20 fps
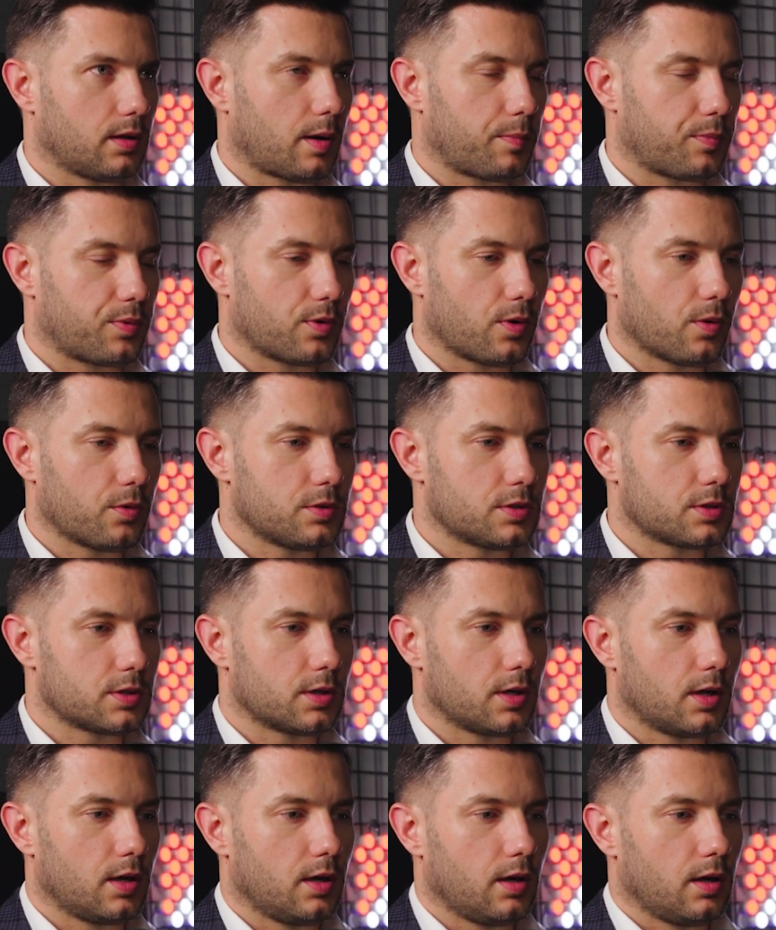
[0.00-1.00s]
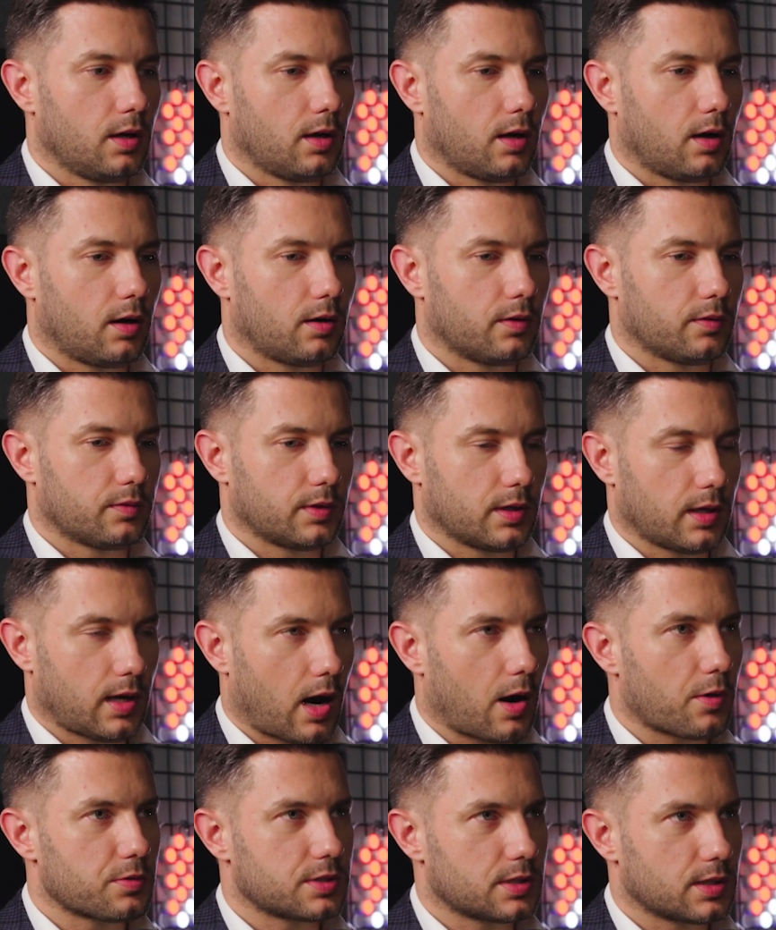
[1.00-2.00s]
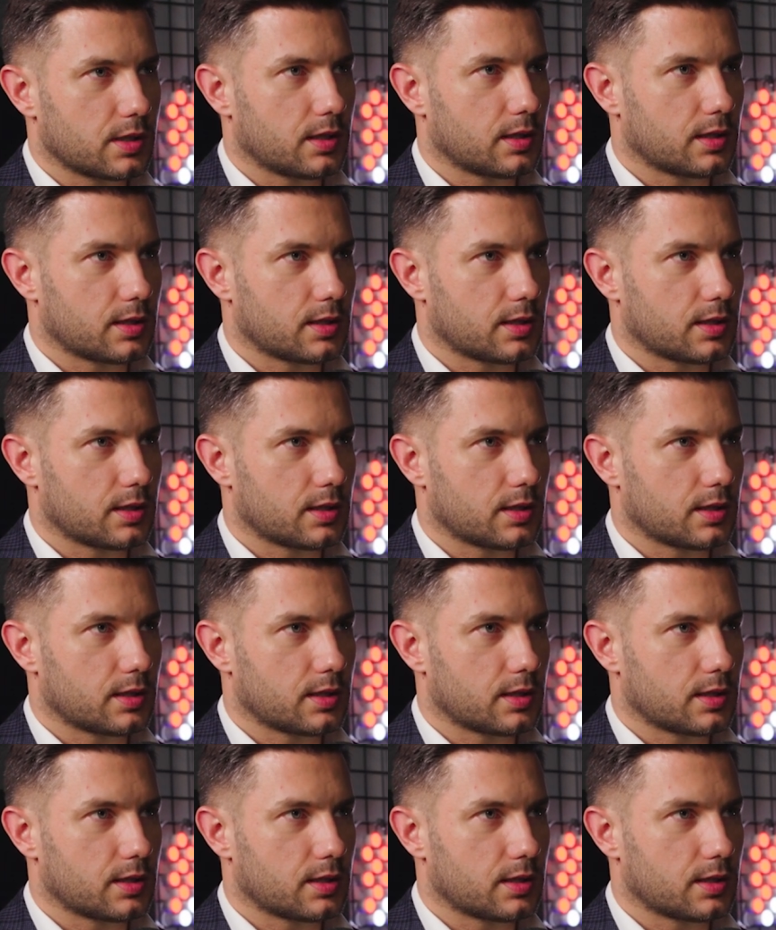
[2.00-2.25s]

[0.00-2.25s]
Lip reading: approach of the housing